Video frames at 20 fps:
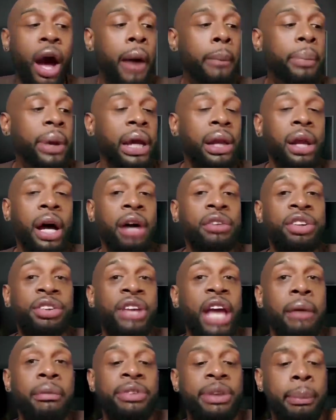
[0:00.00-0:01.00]
because B Love
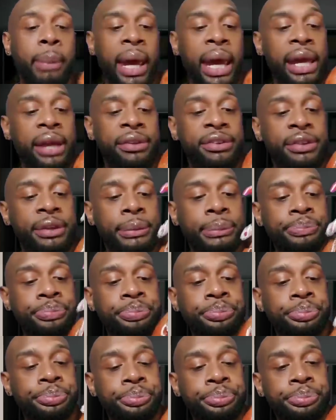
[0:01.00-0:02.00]
just gave us a base.
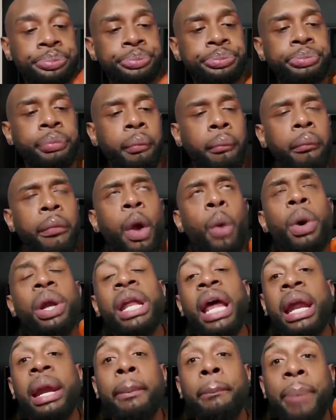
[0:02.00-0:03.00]

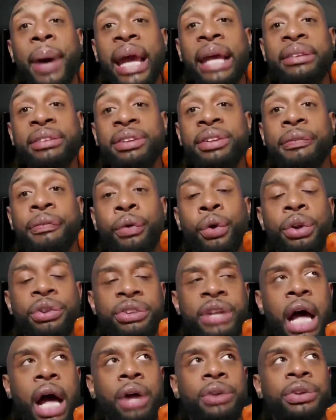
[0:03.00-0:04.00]
Well, not a base, it's a full
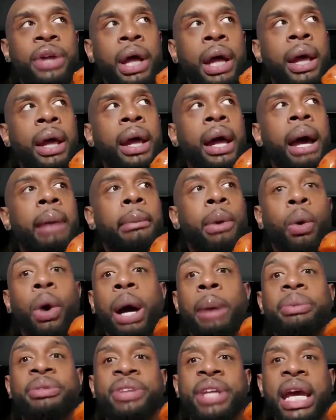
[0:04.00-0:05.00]
sauce. But
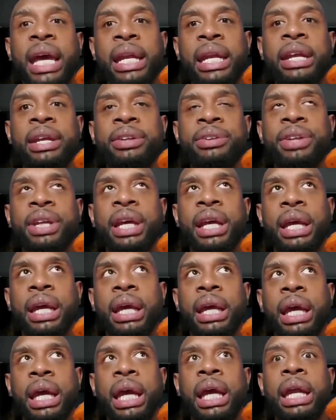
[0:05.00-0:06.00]
what I'm saying is,
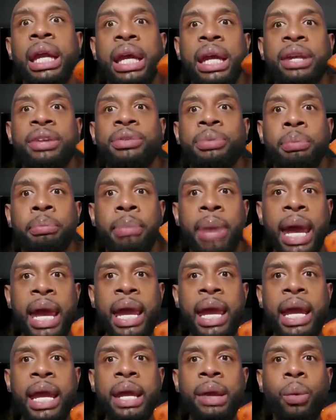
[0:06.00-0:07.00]
it is
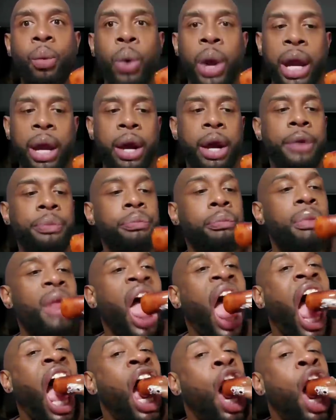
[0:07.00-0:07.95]
made where